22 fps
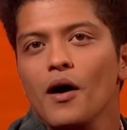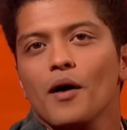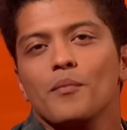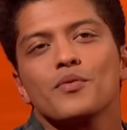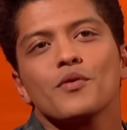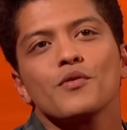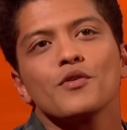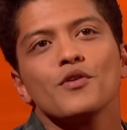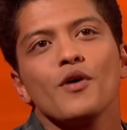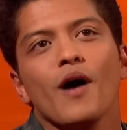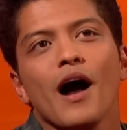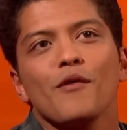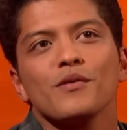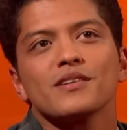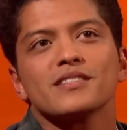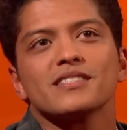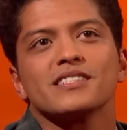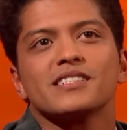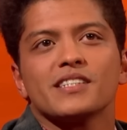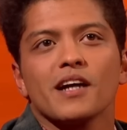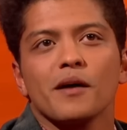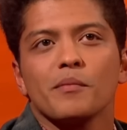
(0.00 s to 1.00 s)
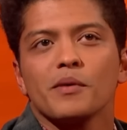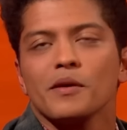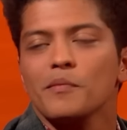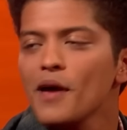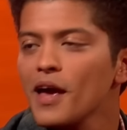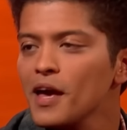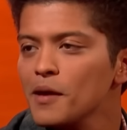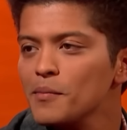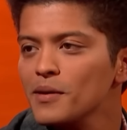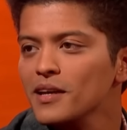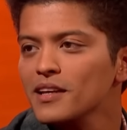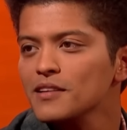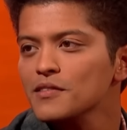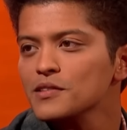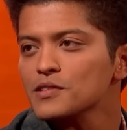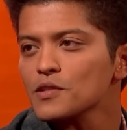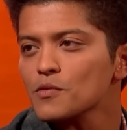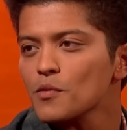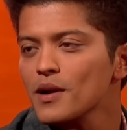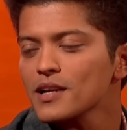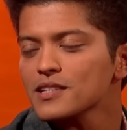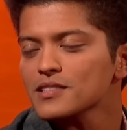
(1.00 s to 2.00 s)
Bruno, I was a chubby baby, and there was
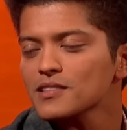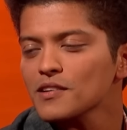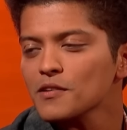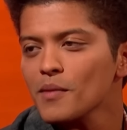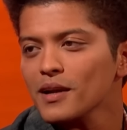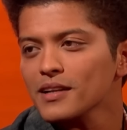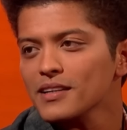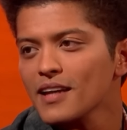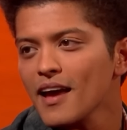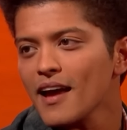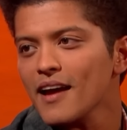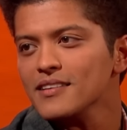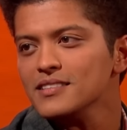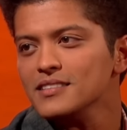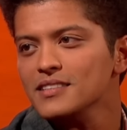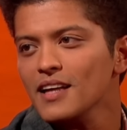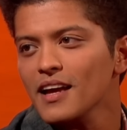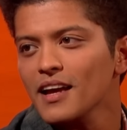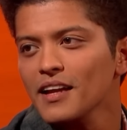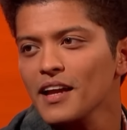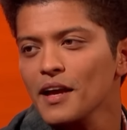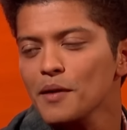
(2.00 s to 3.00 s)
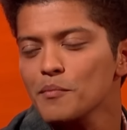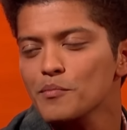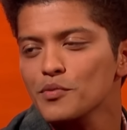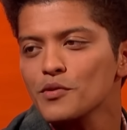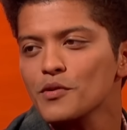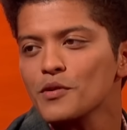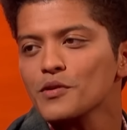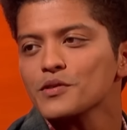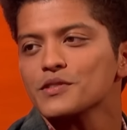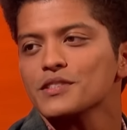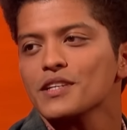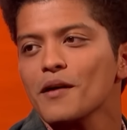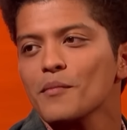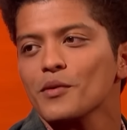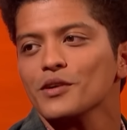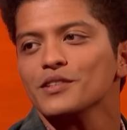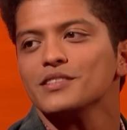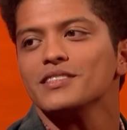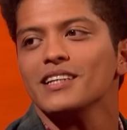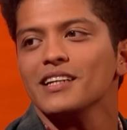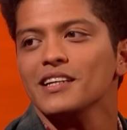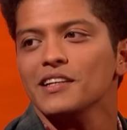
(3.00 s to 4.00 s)
a wrestler in my dad's day named Bruno
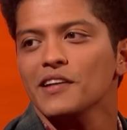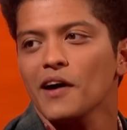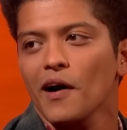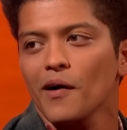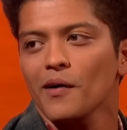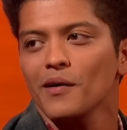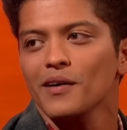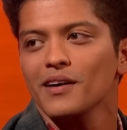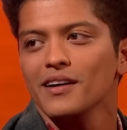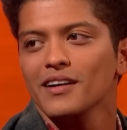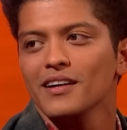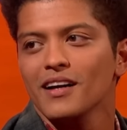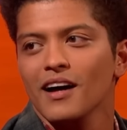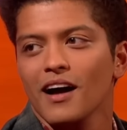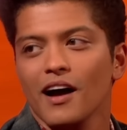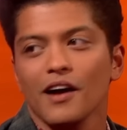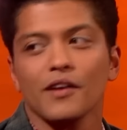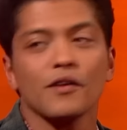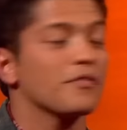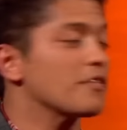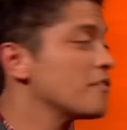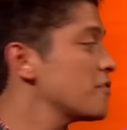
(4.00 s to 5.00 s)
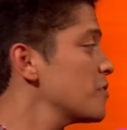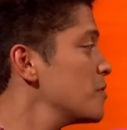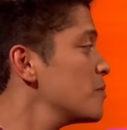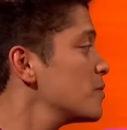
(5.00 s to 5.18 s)
Sammartino. I don't know if you're